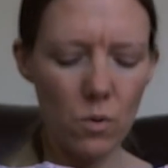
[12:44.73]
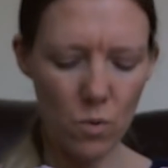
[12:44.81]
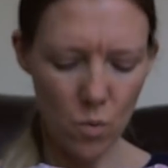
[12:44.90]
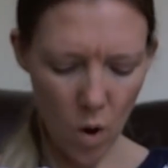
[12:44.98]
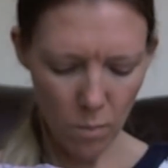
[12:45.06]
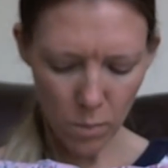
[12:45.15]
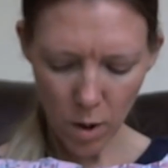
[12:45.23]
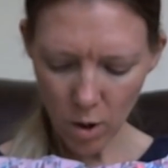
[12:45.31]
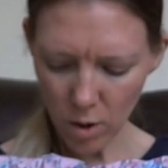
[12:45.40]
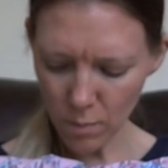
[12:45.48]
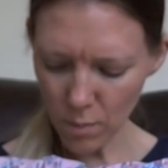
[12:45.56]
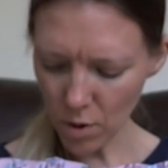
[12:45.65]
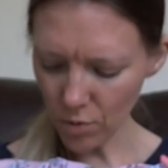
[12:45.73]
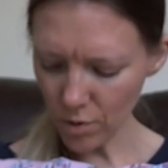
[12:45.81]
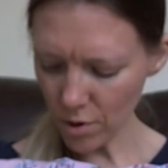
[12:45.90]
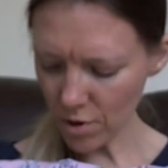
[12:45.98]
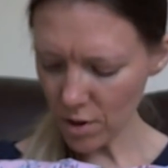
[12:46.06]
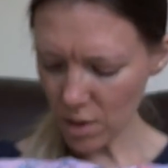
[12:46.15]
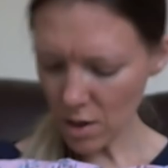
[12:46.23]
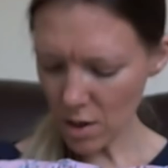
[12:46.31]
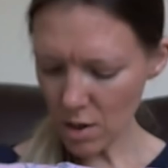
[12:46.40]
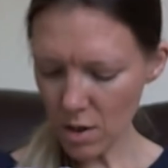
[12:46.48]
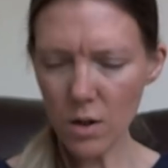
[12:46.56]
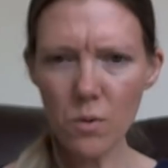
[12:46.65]
block a month,
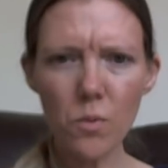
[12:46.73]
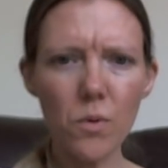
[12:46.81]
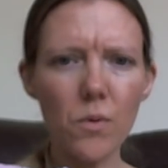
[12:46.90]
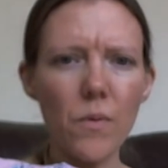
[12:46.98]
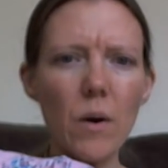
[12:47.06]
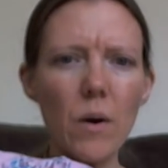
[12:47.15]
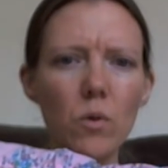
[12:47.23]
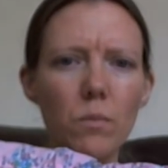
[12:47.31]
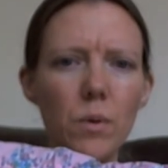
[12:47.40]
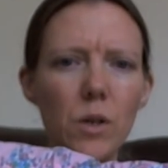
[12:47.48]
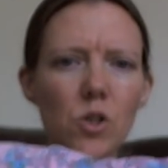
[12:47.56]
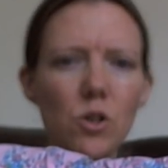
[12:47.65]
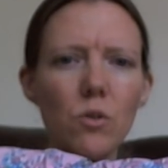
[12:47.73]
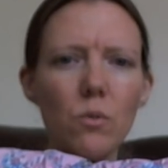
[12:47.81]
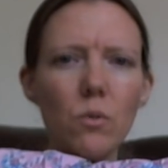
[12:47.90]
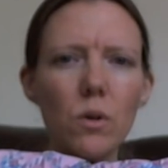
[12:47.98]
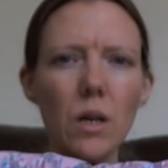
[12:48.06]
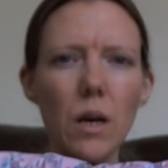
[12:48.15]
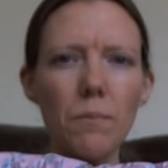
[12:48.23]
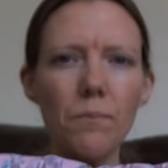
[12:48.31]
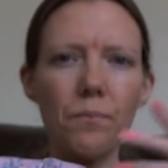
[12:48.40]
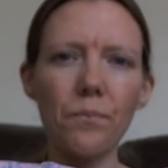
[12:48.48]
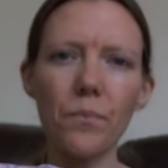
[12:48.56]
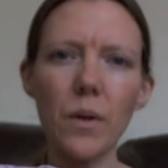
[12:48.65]
that would be June, wouldn't it?
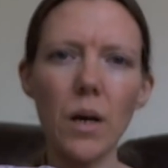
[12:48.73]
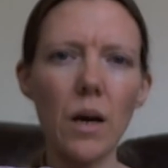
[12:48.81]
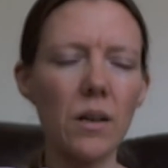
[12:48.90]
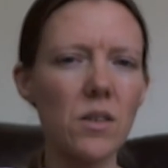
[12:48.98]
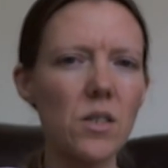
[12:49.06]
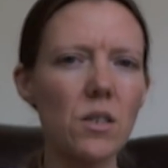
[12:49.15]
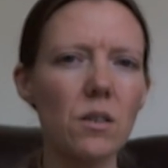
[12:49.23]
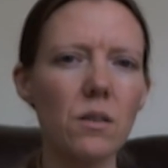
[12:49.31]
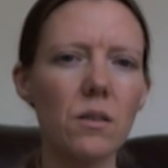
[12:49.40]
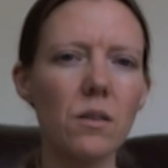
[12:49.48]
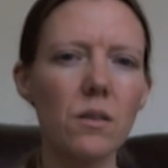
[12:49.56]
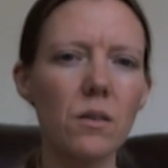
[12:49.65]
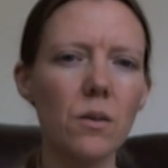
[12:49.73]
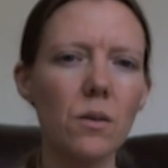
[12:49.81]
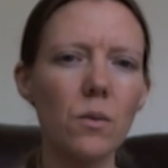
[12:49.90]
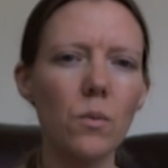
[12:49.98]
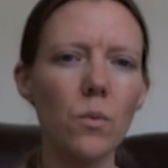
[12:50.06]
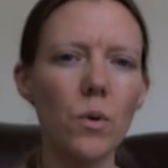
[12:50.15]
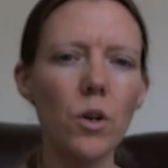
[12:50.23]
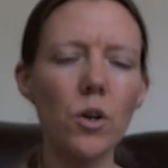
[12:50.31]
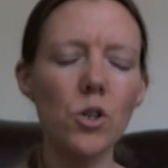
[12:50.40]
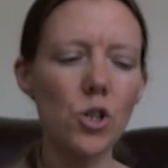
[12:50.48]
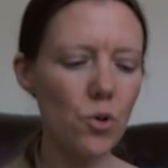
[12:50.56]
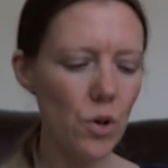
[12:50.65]
And we're not
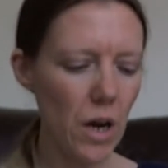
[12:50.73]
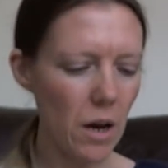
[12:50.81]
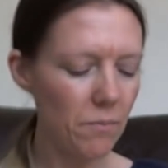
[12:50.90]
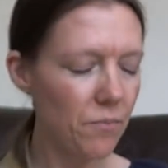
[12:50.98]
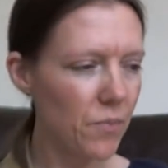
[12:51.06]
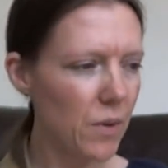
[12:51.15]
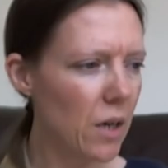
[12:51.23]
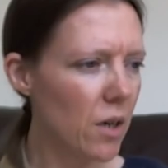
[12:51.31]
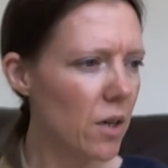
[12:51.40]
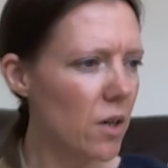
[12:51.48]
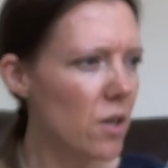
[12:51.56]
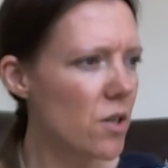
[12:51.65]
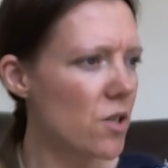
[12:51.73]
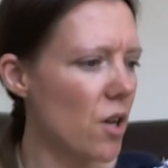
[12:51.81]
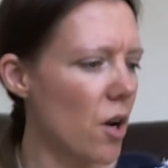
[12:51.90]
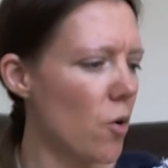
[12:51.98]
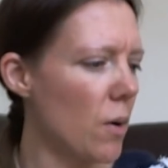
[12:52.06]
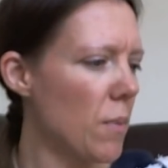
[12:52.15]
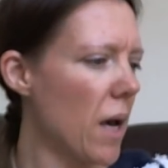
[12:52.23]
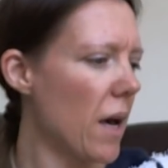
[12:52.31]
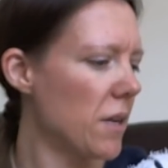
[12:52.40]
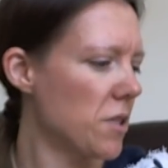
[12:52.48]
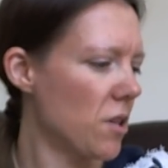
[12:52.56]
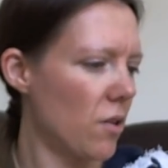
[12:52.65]
in June yet. So I'm
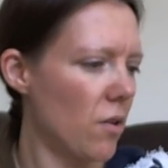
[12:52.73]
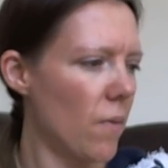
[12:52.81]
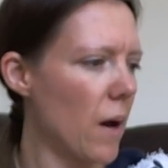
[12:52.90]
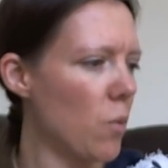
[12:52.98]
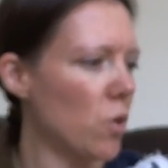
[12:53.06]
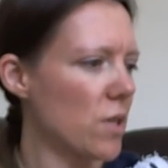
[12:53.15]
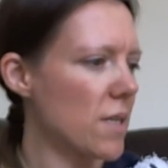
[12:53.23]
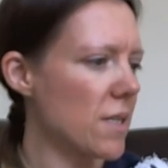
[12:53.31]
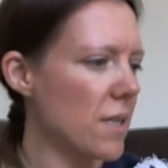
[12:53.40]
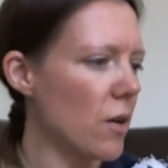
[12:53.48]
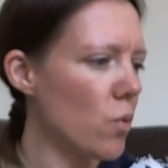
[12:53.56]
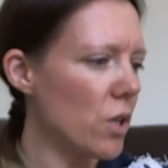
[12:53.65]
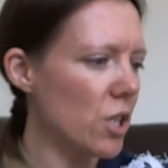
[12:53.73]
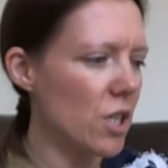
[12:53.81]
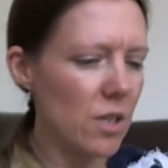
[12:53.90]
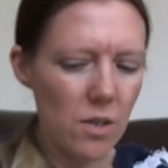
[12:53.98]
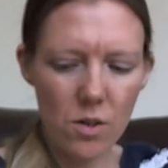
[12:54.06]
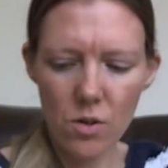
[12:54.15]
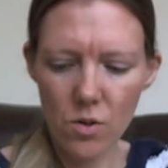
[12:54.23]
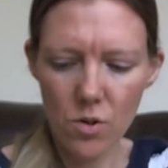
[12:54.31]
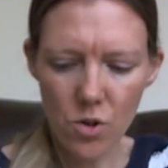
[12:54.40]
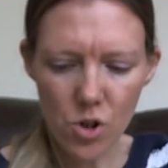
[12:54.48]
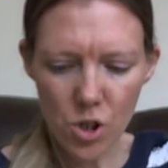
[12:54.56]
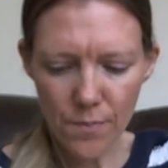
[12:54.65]
ahead on that one still, which is
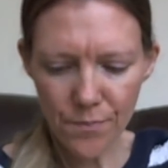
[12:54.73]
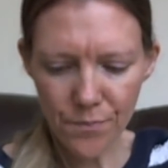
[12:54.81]
good.